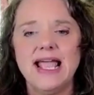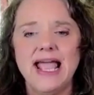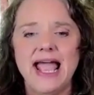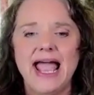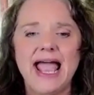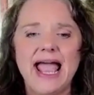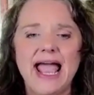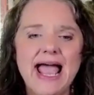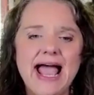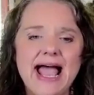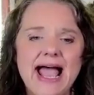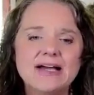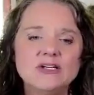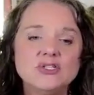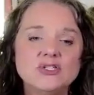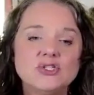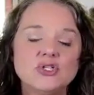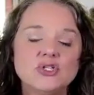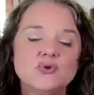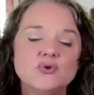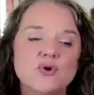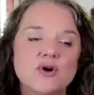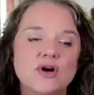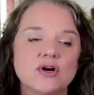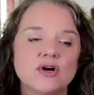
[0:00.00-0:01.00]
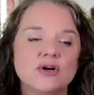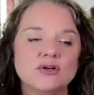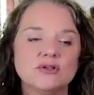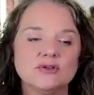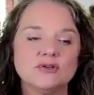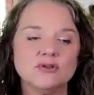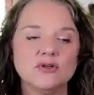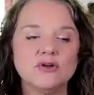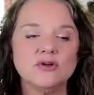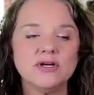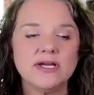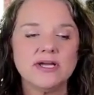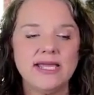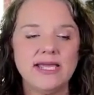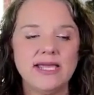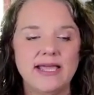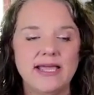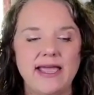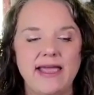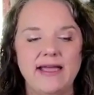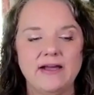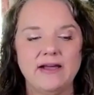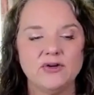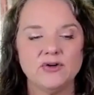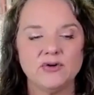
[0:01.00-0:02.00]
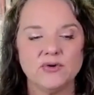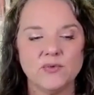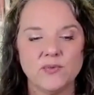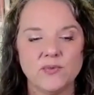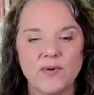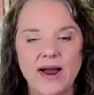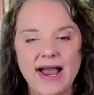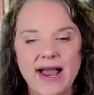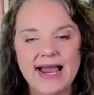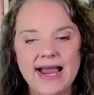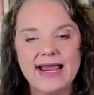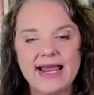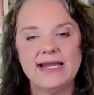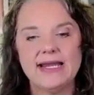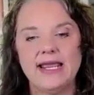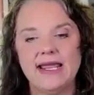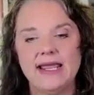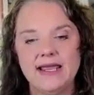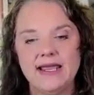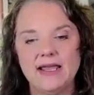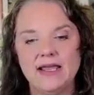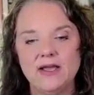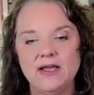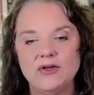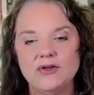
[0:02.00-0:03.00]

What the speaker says: as you're looking at your writing,